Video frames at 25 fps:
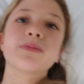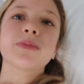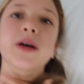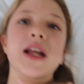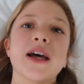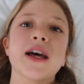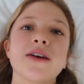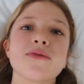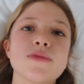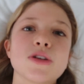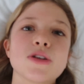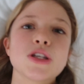and I
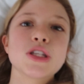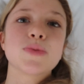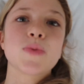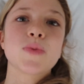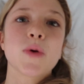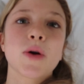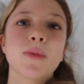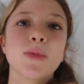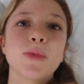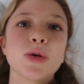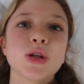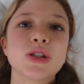haven't really
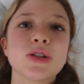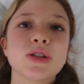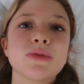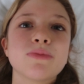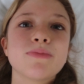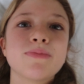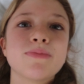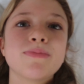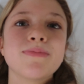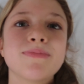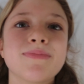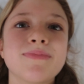spoken much.
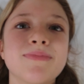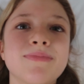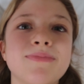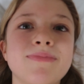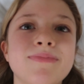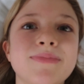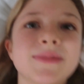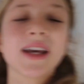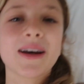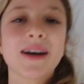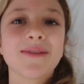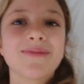
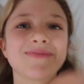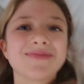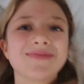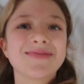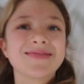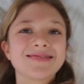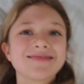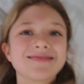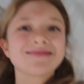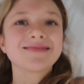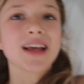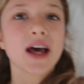So
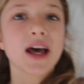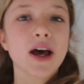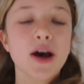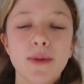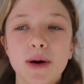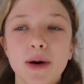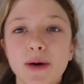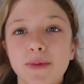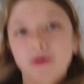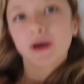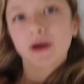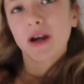yeah,
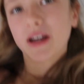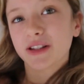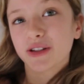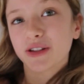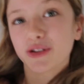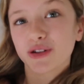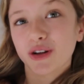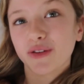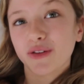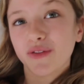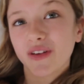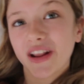hope you guys
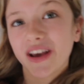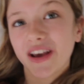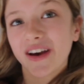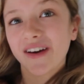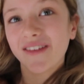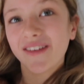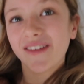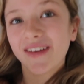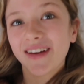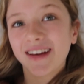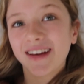enjoyed the video.